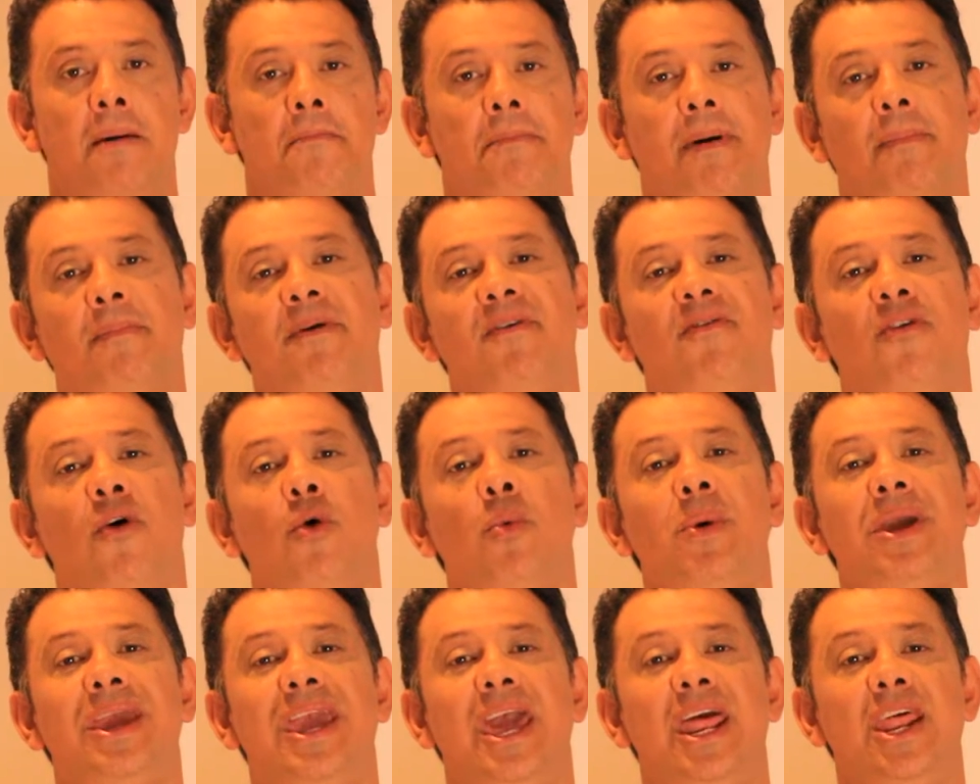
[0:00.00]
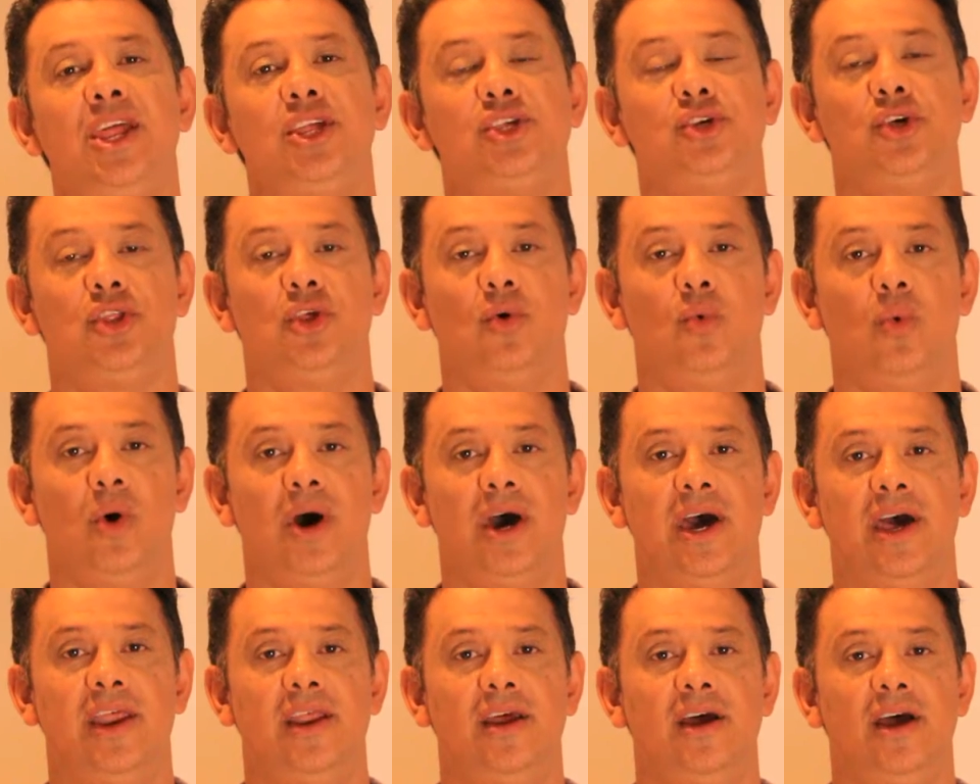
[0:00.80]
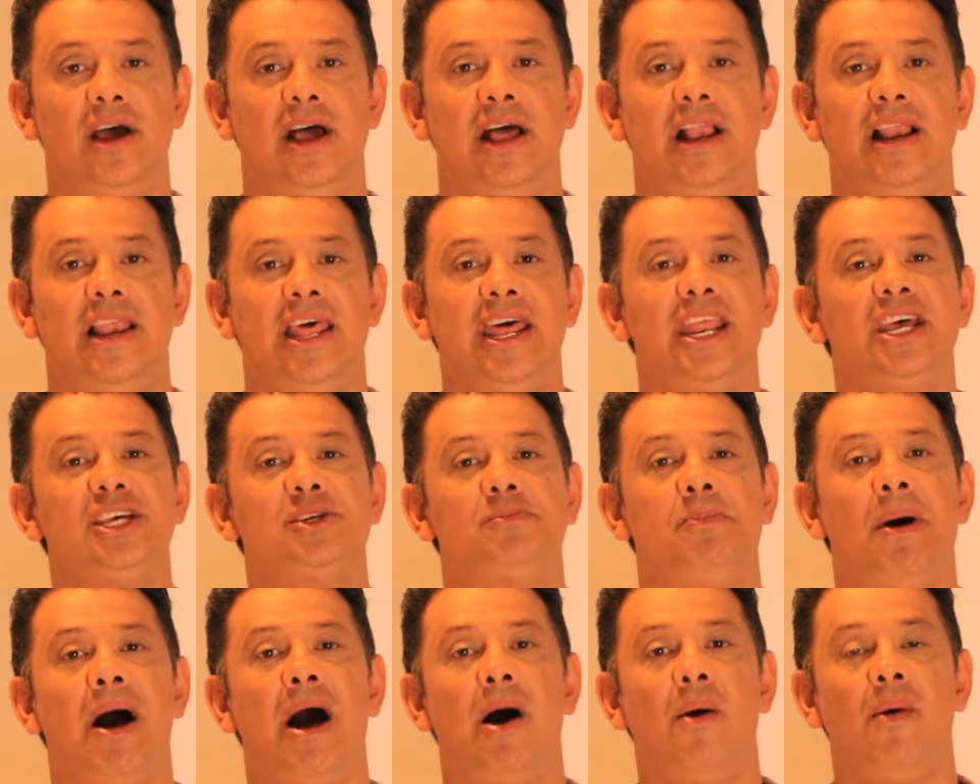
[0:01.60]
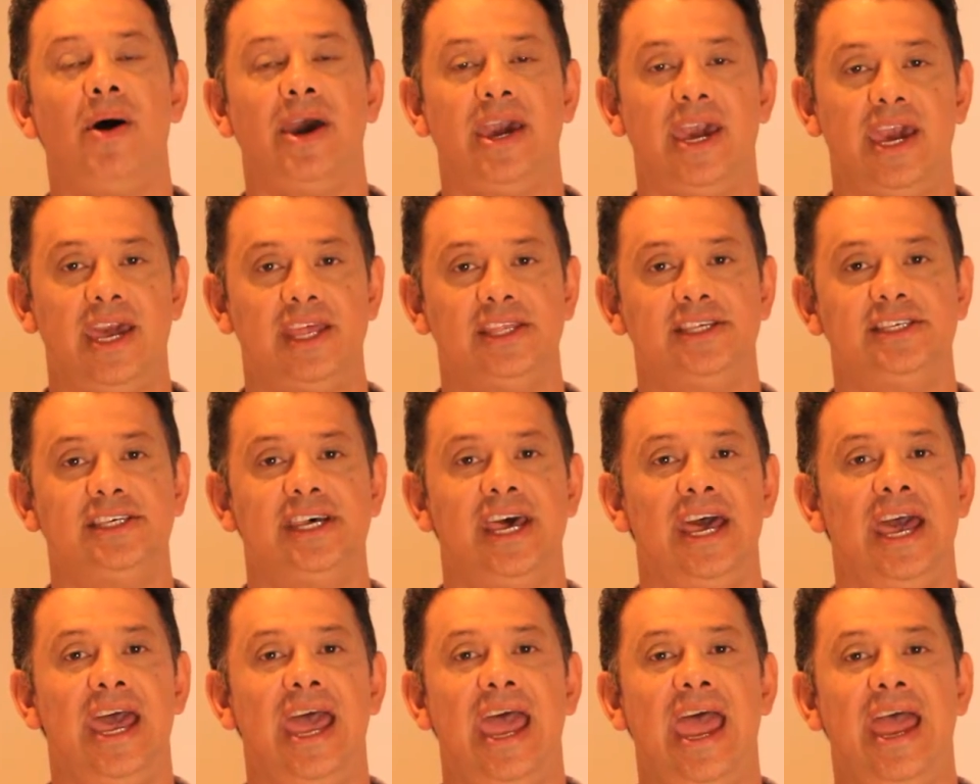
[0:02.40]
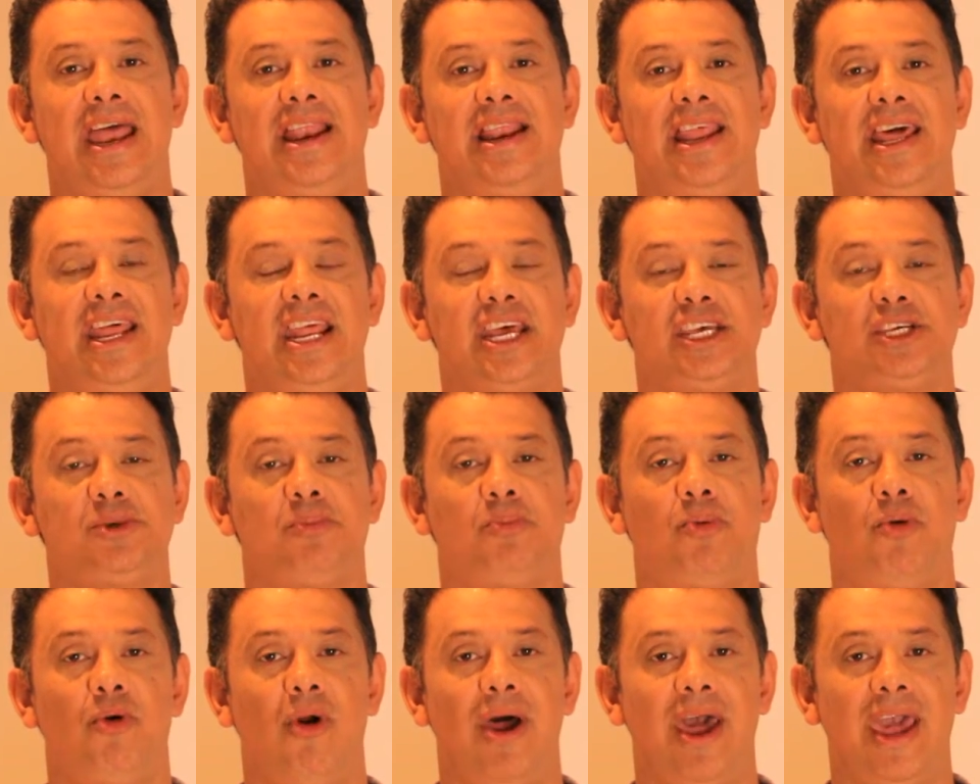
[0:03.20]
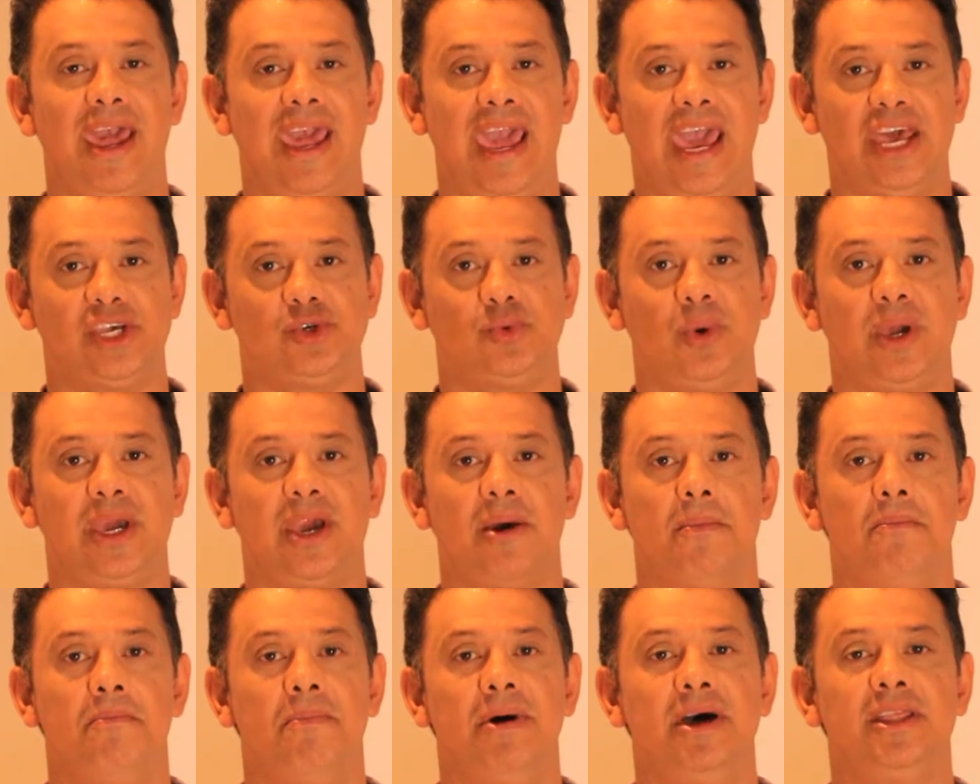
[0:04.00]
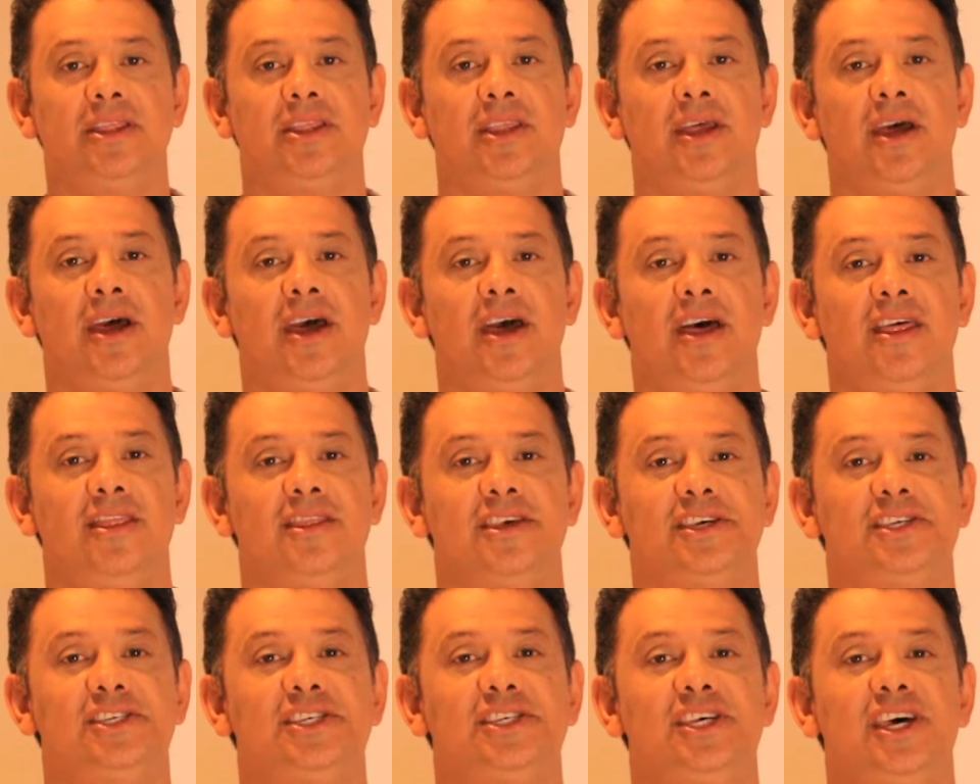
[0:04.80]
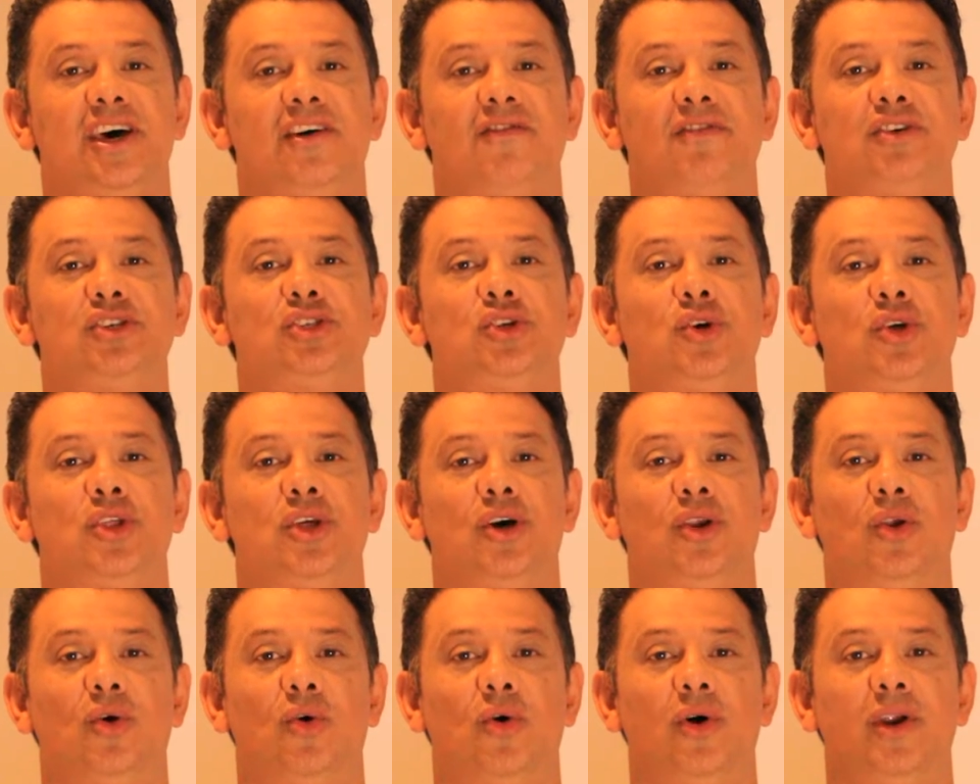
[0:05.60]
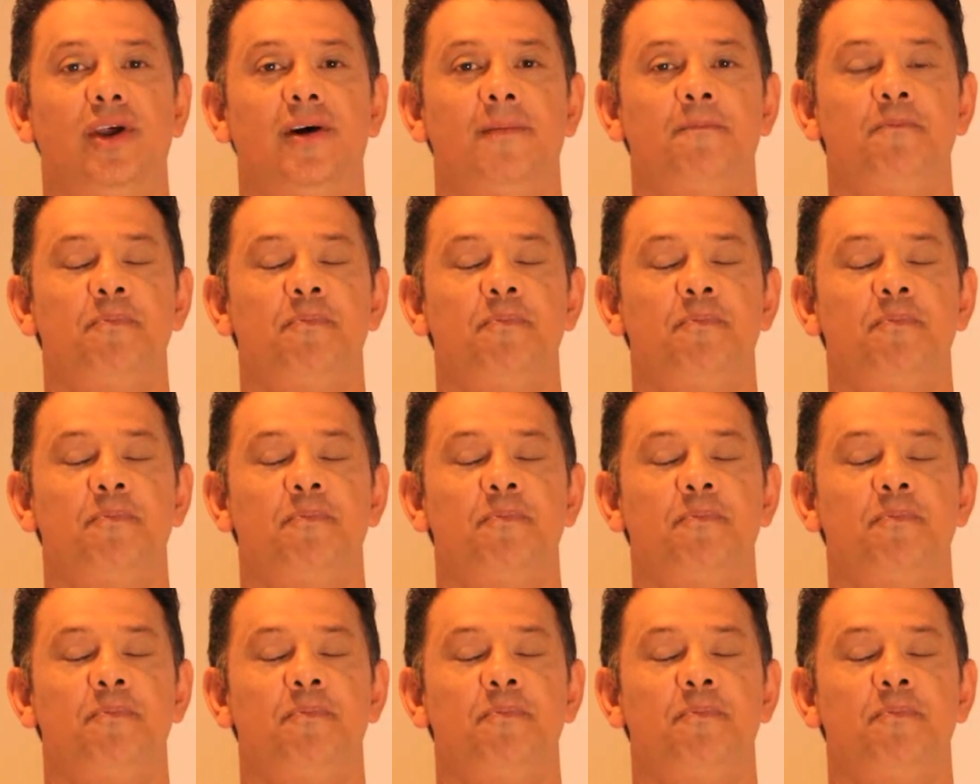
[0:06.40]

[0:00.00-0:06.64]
But before we get into the Word, let us bow our heads and let us pray as we commit the service to the Lord.